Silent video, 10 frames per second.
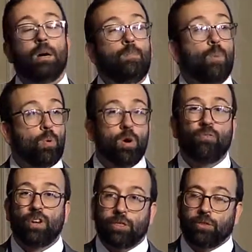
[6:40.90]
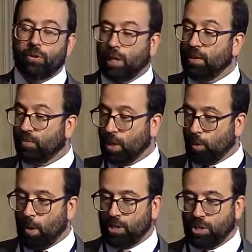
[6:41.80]
Moreover, and thirdly, for the
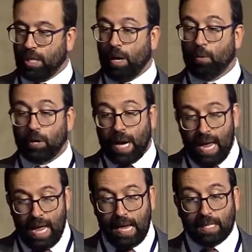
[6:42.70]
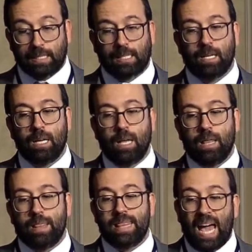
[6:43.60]
question that I want to ask,
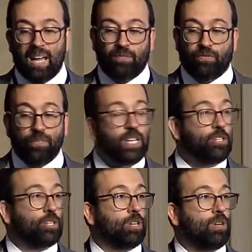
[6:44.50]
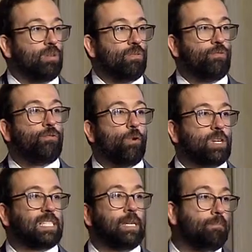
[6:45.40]
that feature,
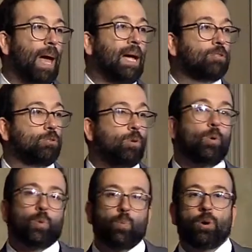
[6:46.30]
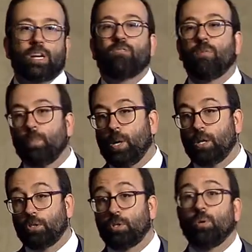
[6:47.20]
forcing banks to hold more government
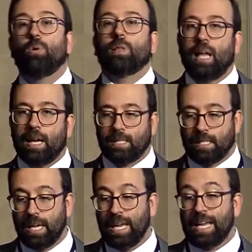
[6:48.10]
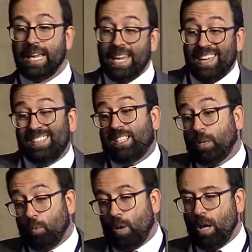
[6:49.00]
bonds or less, is
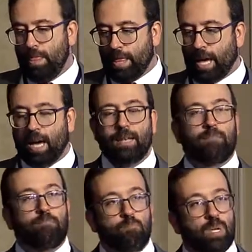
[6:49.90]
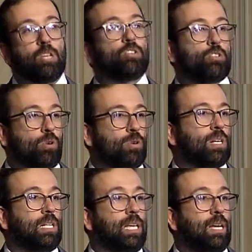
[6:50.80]
the one that,
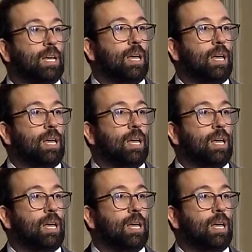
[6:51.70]
historically,